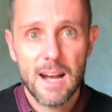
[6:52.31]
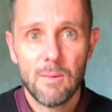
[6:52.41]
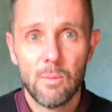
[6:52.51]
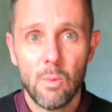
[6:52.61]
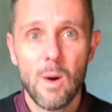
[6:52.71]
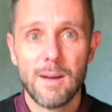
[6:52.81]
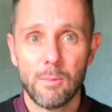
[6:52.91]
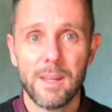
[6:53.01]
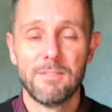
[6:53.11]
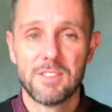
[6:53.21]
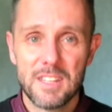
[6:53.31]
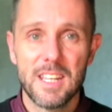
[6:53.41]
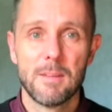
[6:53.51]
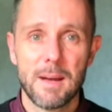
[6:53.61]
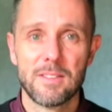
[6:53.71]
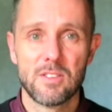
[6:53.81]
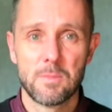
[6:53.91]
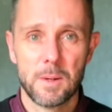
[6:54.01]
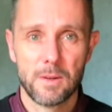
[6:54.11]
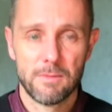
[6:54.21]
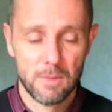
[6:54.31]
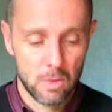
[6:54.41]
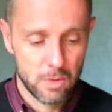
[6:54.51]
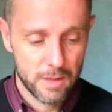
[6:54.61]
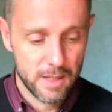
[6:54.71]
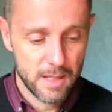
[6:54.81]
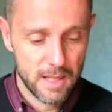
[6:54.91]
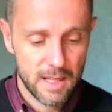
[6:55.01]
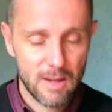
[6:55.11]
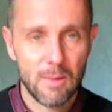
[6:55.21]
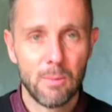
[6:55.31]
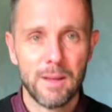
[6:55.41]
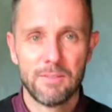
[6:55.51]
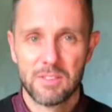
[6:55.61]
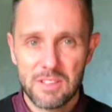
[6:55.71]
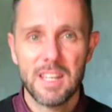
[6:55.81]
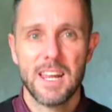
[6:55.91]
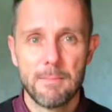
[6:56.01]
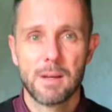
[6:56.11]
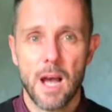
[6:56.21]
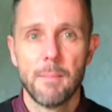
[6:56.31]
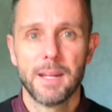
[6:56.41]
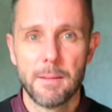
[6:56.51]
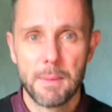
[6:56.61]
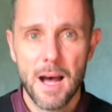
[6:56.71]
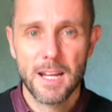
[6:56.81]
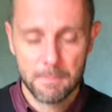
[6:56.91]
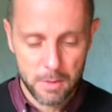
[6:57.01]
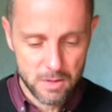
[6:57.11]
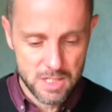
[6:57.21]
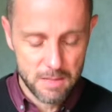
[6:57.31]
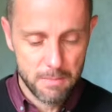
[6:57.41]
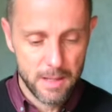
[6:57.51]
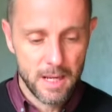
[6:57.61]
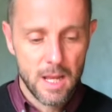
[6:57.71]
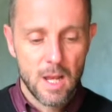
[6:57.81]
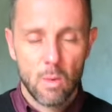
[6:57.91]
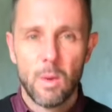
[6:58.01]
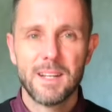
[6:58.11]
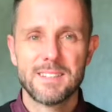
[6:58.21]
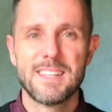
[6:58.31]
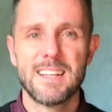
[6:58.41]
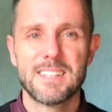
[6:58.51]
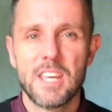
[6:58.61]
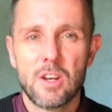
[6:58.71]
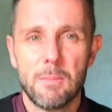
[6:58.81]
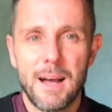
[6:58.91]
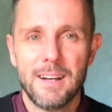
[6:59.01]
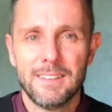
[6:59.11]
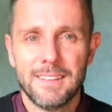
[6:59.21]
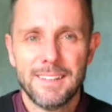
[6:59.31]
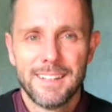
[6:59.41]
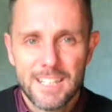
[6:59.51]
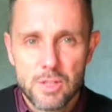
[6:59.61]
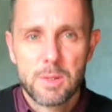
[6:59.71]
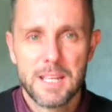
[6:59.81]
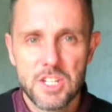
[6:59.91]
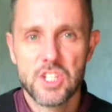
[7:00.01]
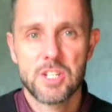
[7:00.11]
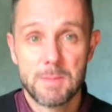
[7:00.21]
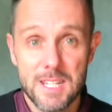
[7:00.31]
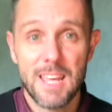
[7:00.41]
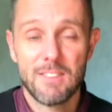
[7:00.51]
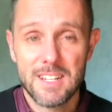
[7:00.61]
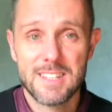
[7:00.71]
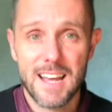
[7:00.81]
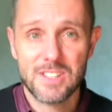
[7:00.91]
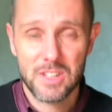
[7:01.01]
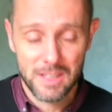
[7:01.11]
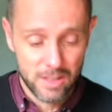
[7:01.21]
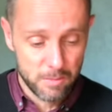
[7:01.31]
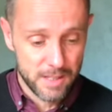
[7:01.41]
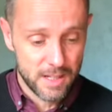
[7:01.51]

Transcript: what we've seen about the Spirit of the Lord, we've seen him coming upon a person, but what it says here about his relationship to David is actually a little bit